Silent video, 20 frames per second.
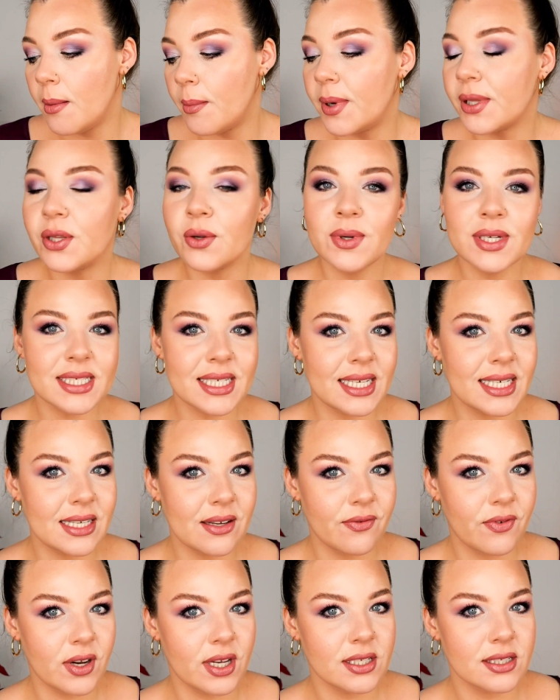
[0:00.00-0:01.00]
but there is a
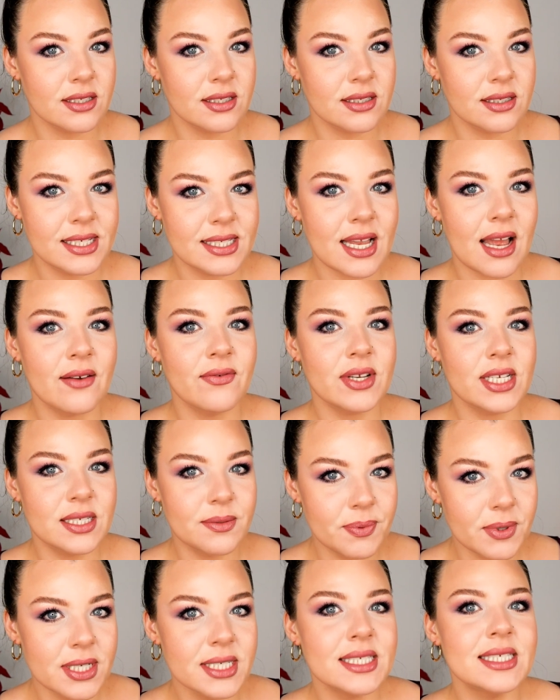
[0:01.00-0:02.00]
difference. I've
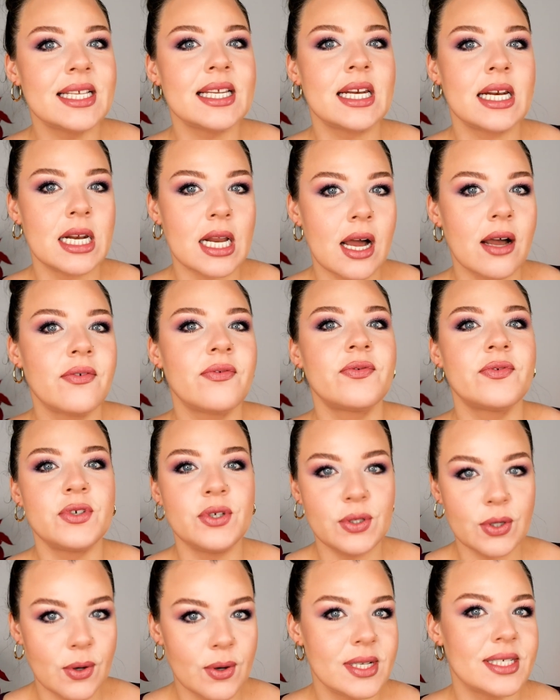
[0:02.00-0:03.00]
experienced it enough
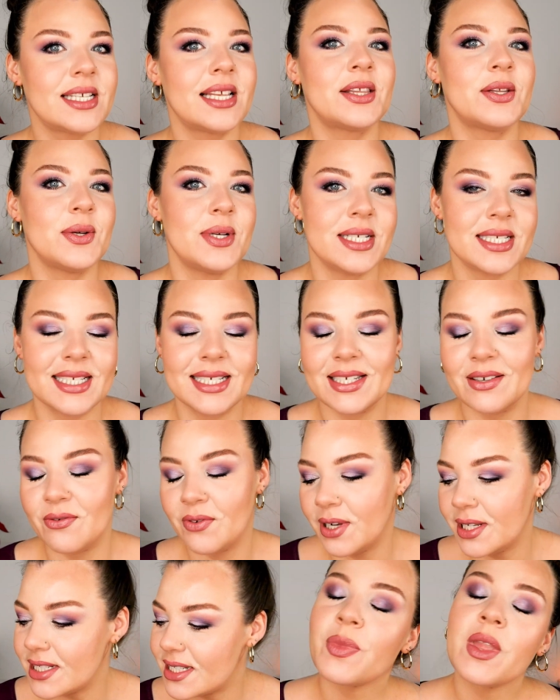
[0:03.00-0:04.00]
to notice that there is a
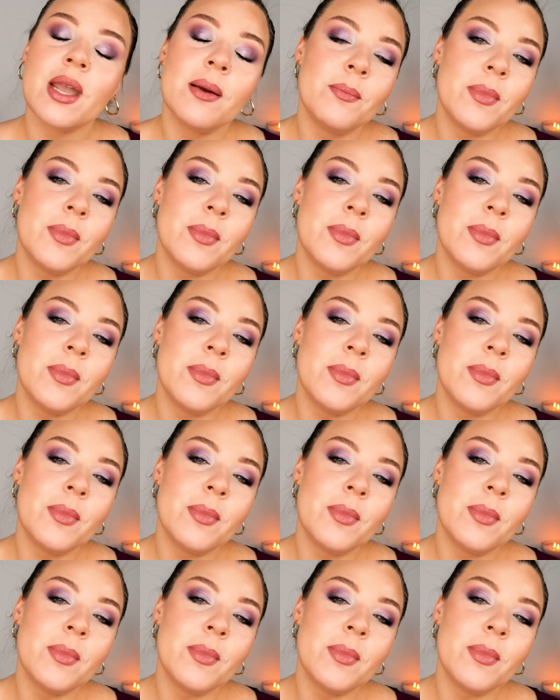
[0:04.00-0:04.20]
difference.